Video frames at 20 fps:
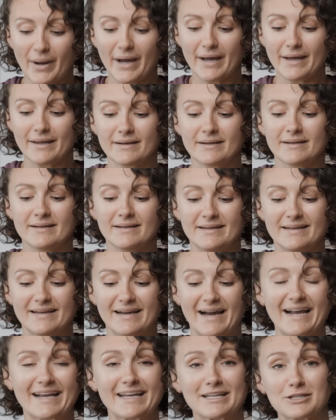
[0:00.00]
but
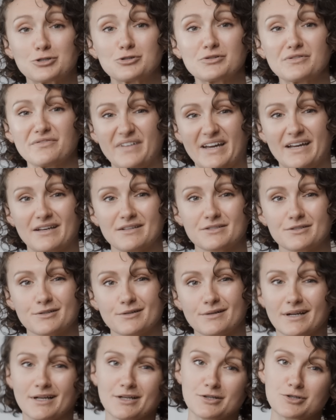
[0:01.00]
I can shoot it
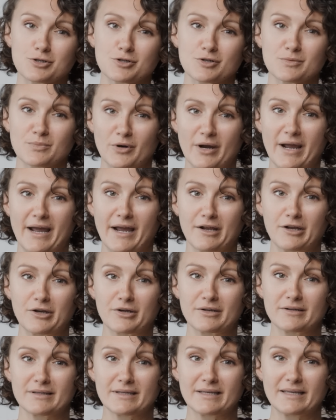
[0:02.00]
faster, I can shoot it more
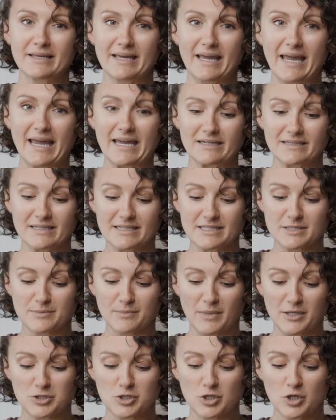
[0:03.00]
accurately, and it's
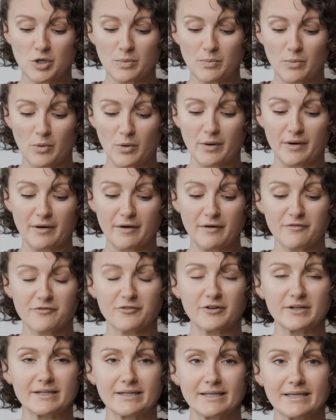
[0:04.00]
much more
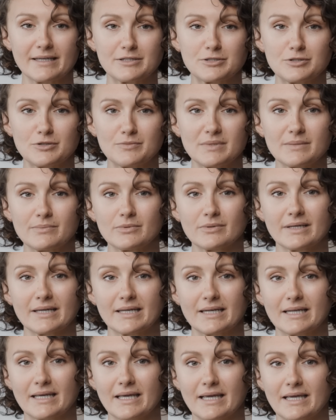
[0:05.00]
friendly to people
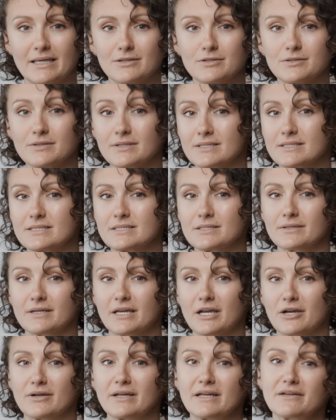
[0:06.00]
getting into concealed
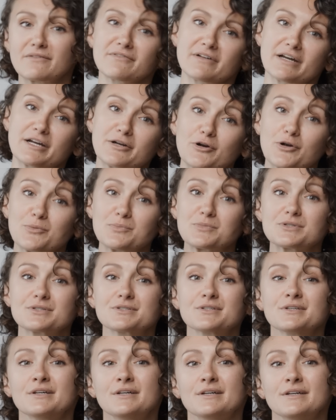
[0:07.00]
carry and firearms